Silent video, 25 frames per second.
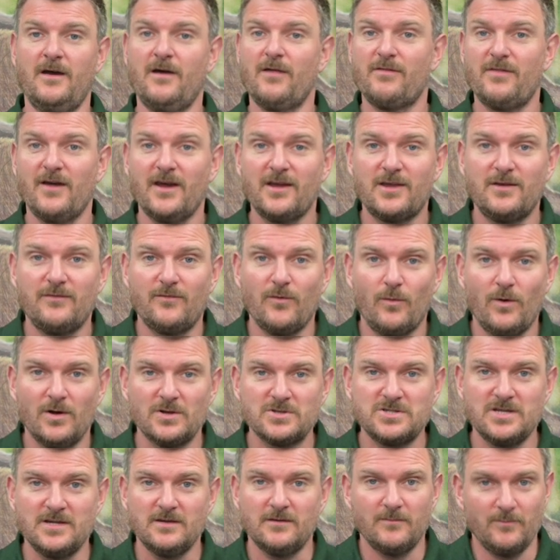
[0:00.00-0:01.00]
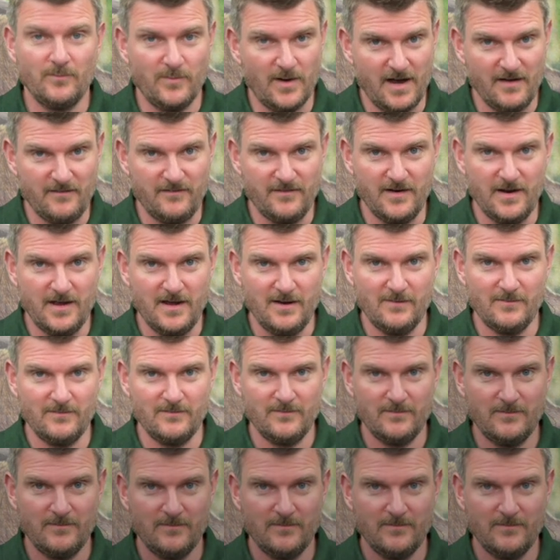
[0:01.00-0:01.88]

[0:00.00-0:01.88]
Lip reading: Thank you for watching. Bye for now.